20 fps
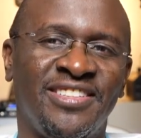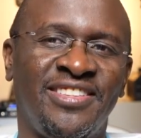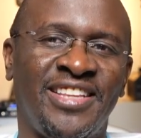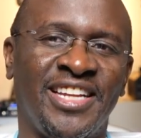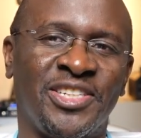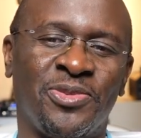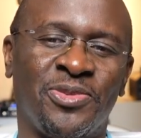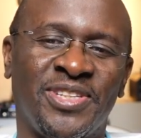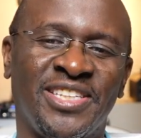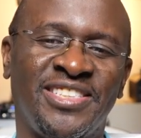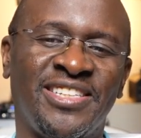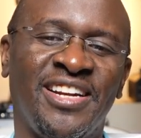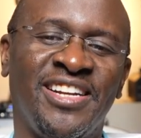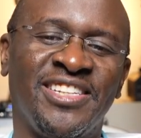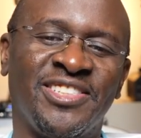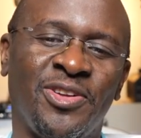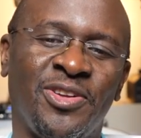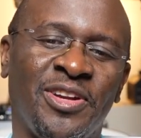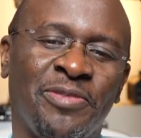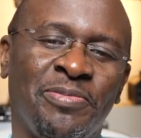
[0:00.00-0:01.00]
that's what the channel
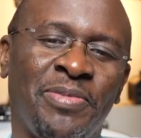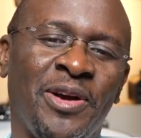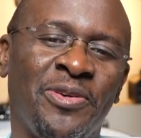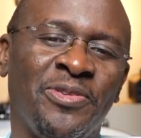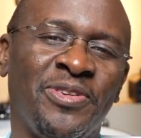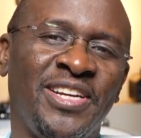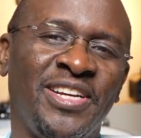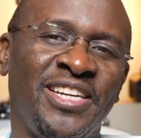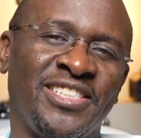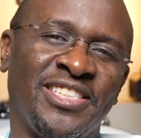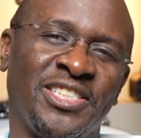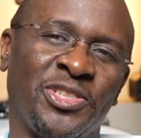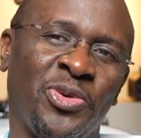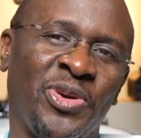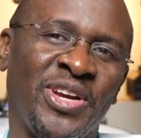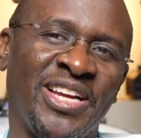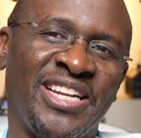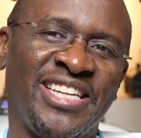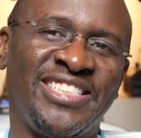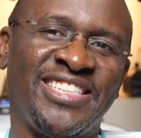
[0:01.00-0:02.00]
is all about. It's a
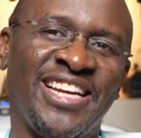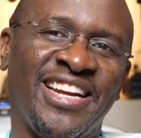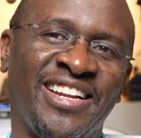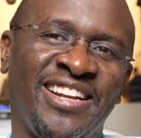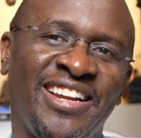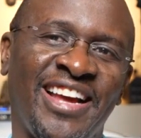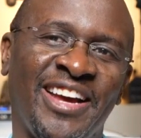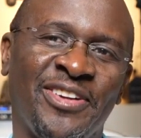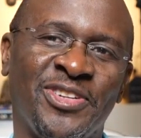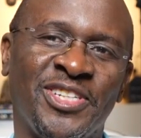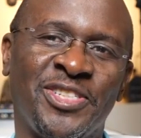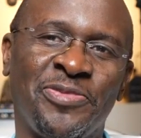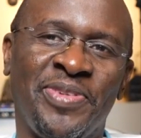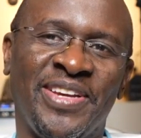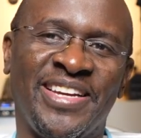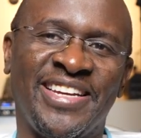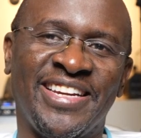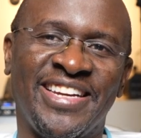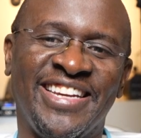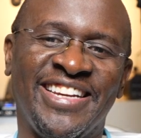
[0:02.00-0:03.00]
Swahili channel. I don't
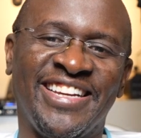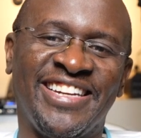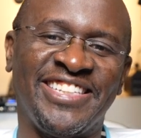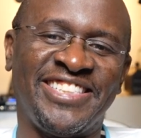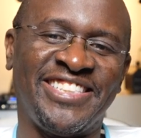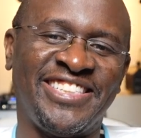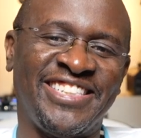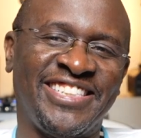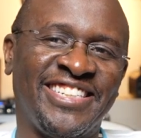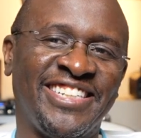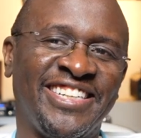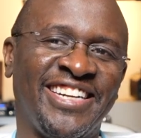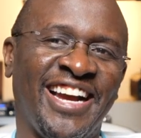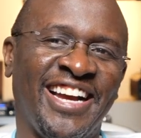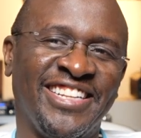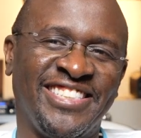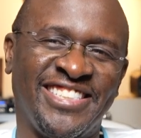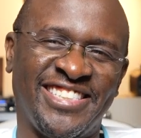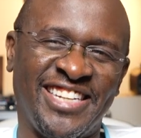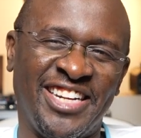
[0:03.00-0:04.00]
speak English here,
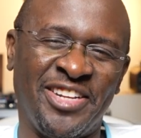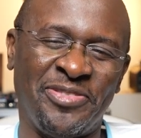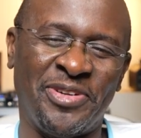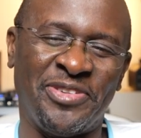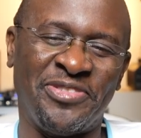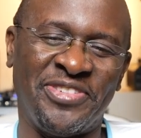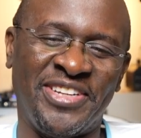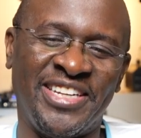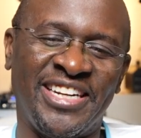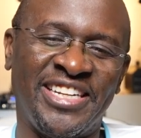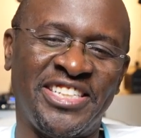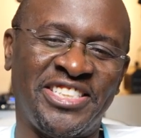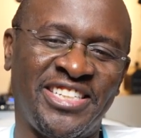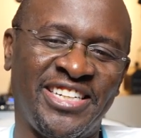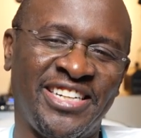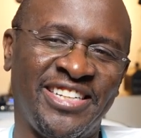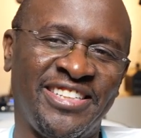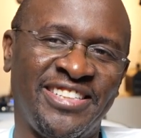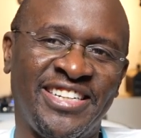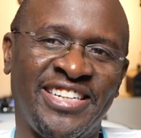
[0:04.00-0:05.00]
just a little bit of English
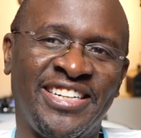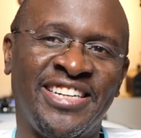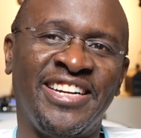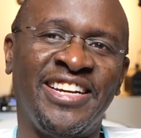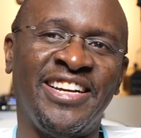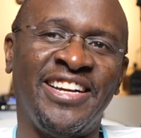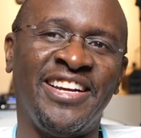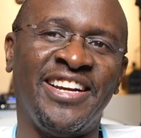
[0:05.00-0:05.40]
here and there.